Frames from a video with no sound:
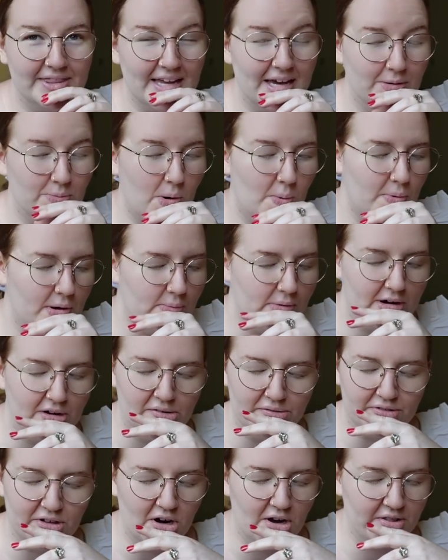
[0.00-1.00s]
then when we went
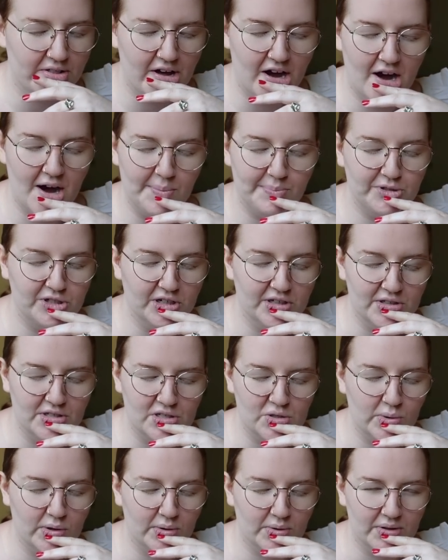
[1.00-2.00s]
over all the
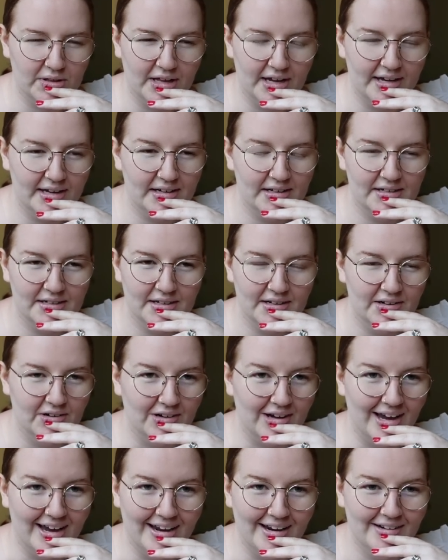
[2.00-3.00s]
options, we were like,
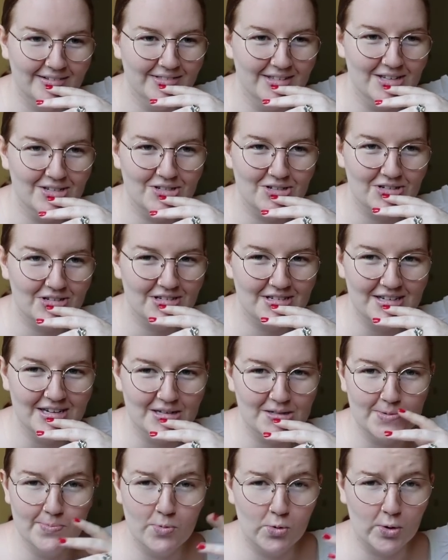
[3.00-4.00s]
okay, this just
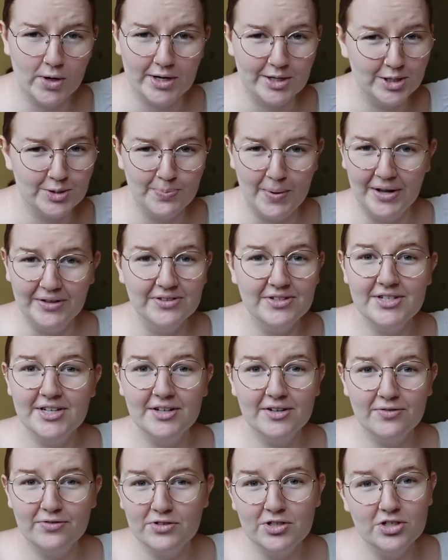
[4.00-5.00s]
is more
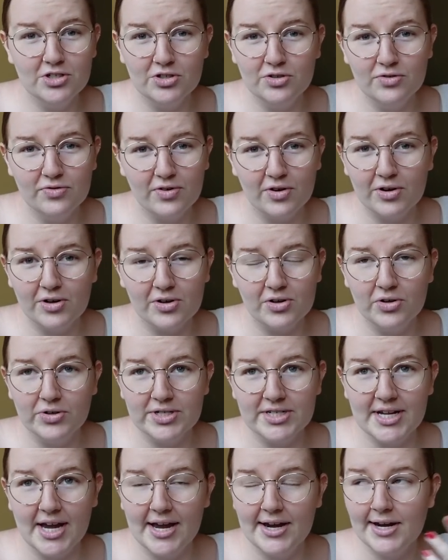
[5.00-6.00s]
expensive to do vertical
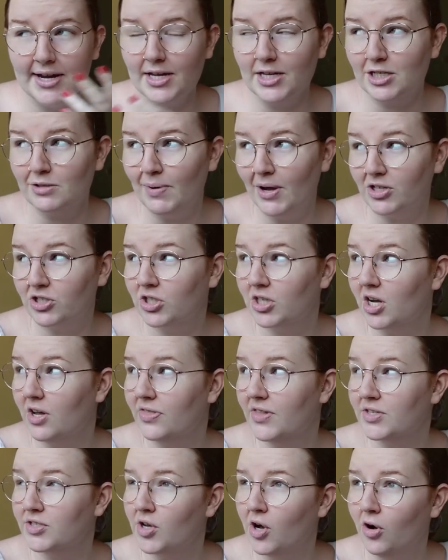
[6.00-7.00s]
siding, especially on
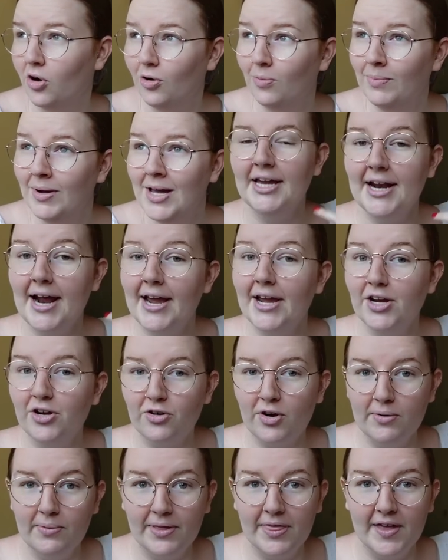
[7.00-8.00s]
this home. And I
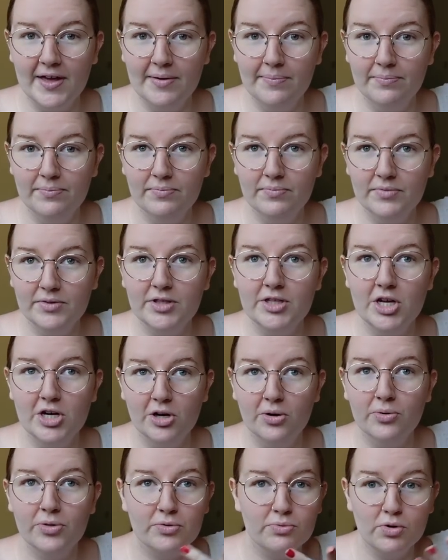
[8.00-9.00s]
agree with him, you
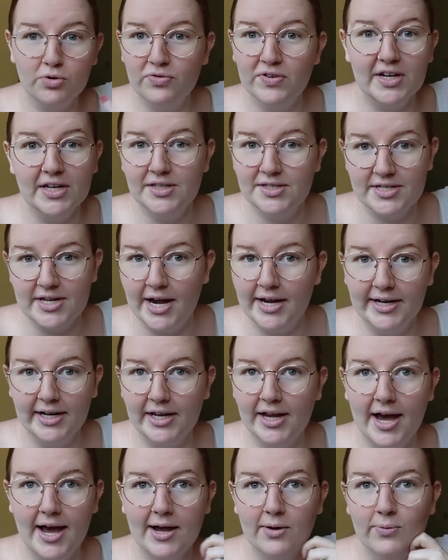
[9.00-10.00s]
know, the roofing and siding
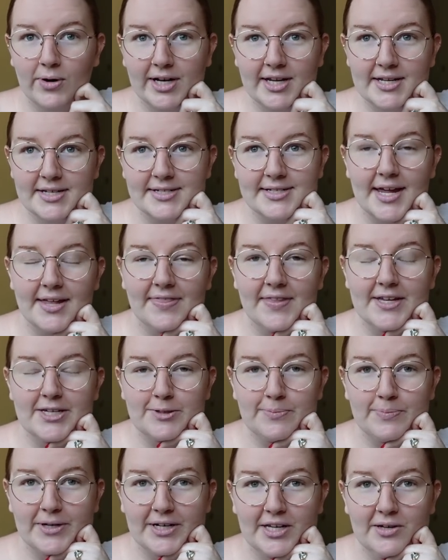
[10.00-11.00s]
guy when he said
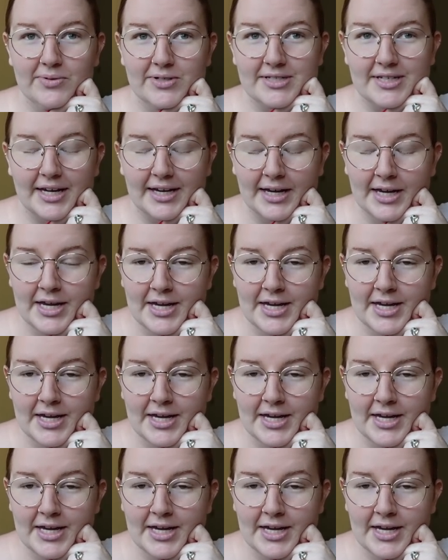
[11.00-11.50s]
this, but he was like,